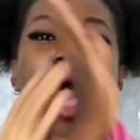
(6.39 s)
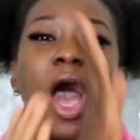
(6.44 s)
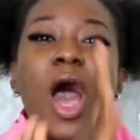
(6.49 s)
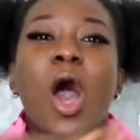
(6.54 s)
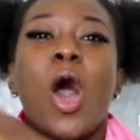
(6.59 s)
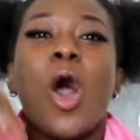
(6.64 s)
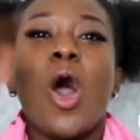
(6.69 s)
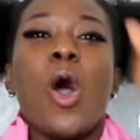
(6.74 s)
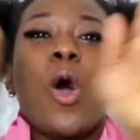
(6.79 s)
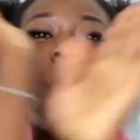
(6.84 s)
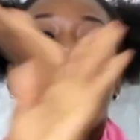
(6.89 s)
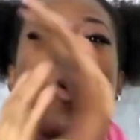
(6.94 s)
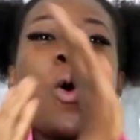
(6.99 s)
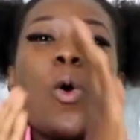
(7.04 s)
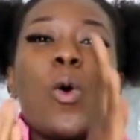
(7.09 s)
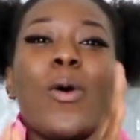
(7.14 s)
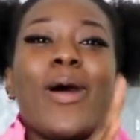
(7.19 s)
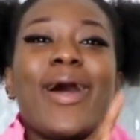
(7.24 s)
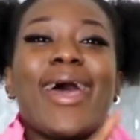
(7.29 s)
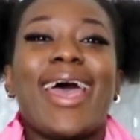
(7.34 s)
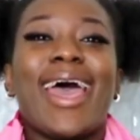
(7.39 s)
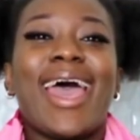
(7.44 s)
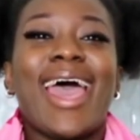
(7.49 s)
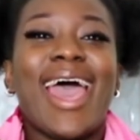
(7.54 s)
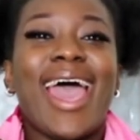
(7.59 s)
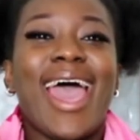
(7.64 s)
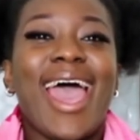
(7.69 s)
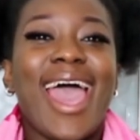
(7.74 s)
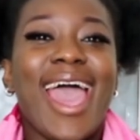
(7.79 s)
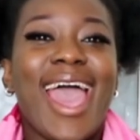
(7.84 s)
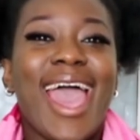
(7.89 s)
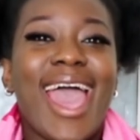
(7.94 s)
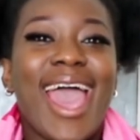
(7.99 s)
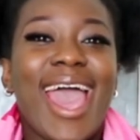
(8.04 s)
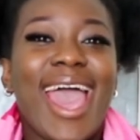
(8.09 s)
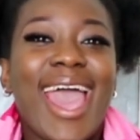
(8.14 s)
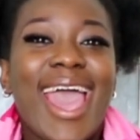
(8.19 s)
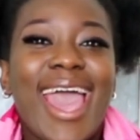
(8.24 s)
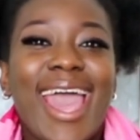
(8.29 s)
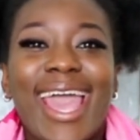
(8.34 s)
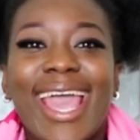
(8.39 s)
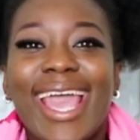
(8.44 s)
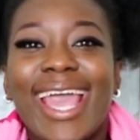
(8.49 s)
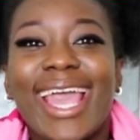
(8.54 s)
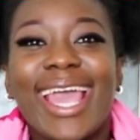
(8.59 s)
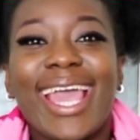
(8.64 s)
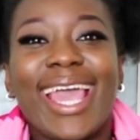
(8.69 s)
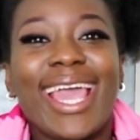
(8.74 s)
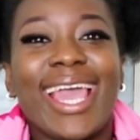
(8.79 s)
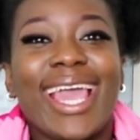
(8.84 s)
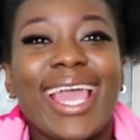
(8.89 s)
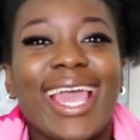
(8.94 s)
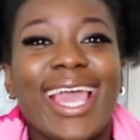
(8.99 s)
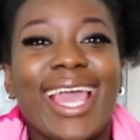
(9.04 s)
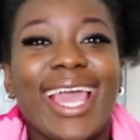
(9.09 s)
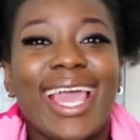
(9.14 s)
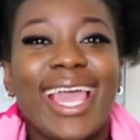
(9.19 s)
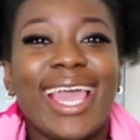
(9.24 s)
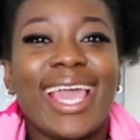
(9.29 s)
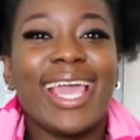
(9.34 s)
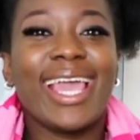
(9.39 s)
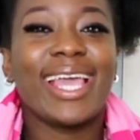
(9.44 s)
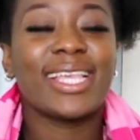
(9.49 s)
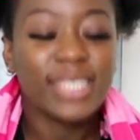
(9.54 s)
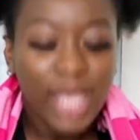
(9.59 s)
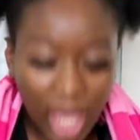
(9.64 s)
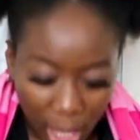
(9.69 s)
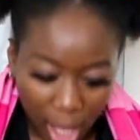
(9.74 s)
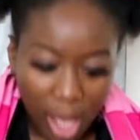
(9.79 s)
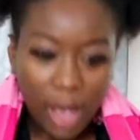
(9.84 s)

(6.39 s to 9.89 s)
always